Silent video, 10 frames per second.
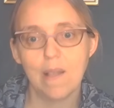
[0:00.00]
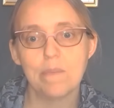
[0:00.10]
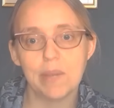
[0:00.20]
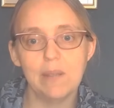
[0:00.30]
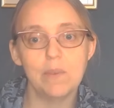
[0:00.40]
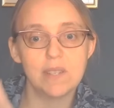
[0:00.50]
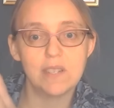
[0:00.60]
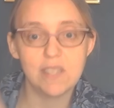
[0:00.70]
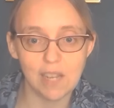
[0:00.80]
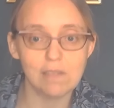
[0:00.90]
But it was a
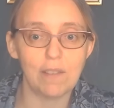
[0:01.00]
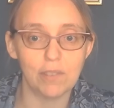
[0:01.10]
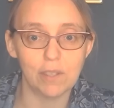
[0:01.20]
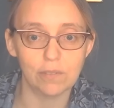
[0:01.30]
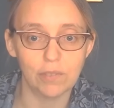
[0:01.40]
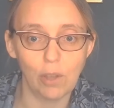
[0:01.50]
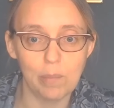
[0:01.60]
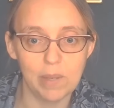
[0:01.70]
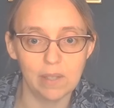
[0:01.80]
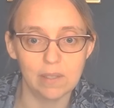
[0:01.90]
geographical
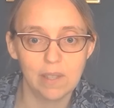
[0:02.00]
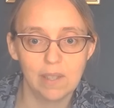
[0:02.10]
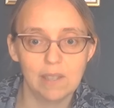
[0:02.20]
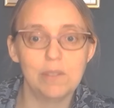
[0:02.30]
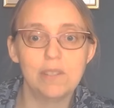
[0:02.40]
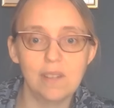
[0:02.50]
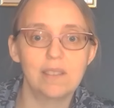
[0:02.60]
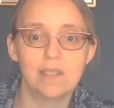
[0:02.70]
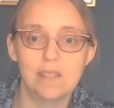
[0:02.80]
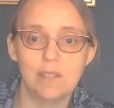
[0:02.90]
phenomenon, it was mm.
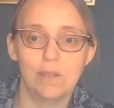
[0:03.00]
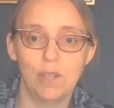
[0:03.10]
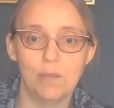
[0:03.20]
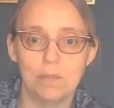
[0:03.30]
nothing to do with human